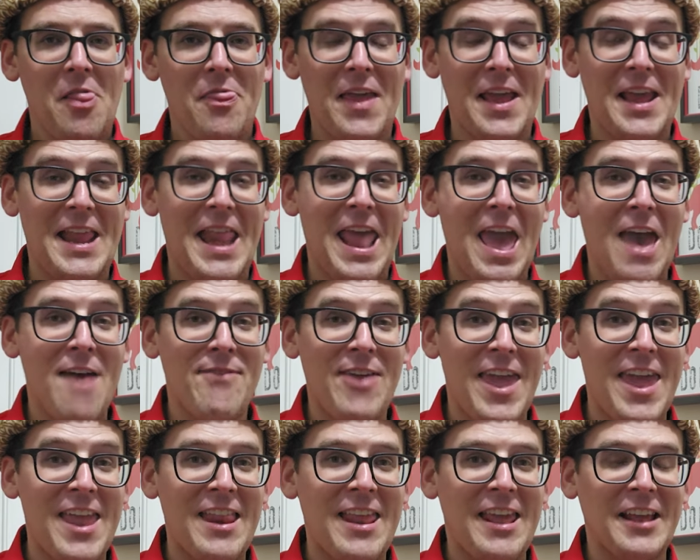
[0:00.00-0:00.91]
They can
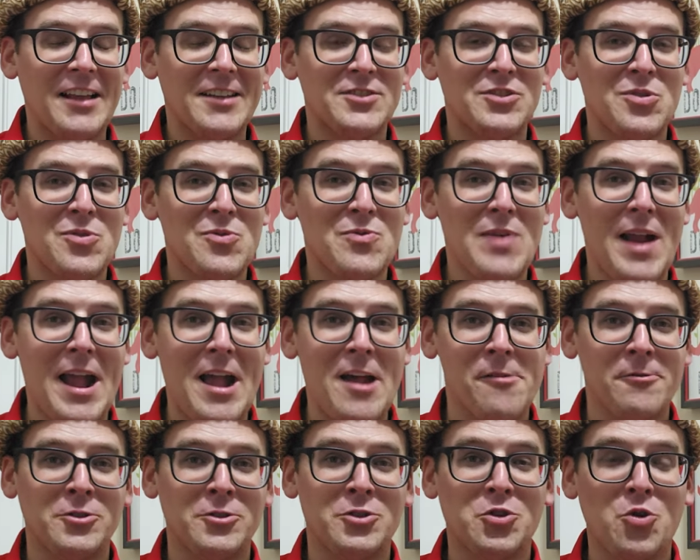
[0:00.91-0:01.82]
have innings,
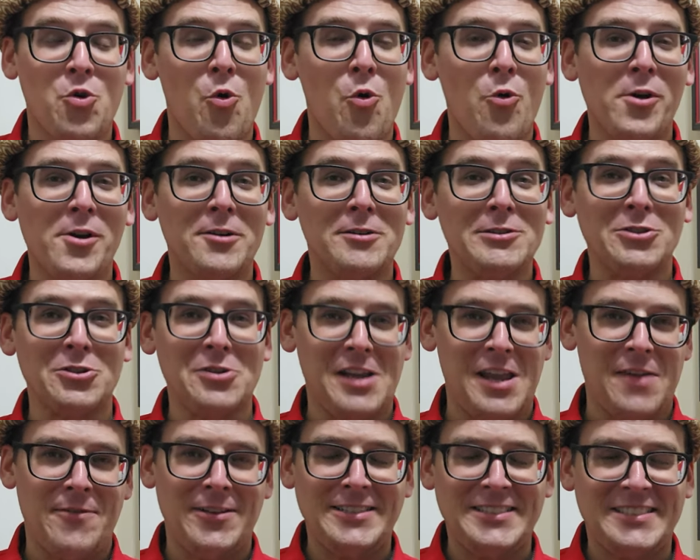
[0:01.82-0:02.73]
rounds, quarters, or
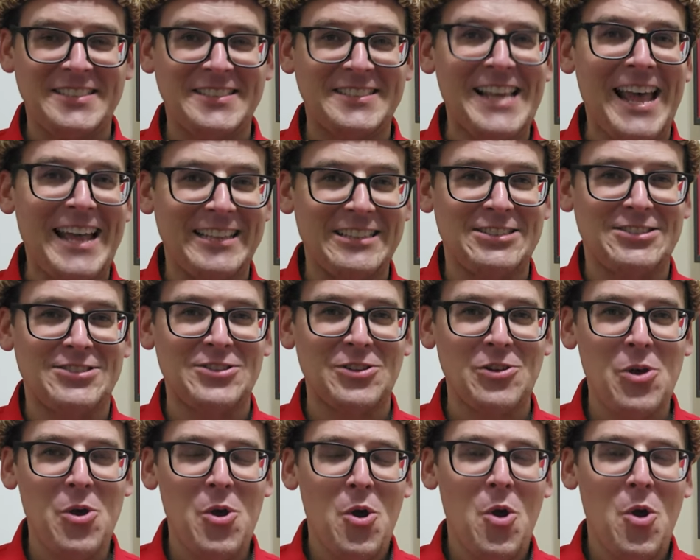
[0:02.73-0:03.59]
even sets.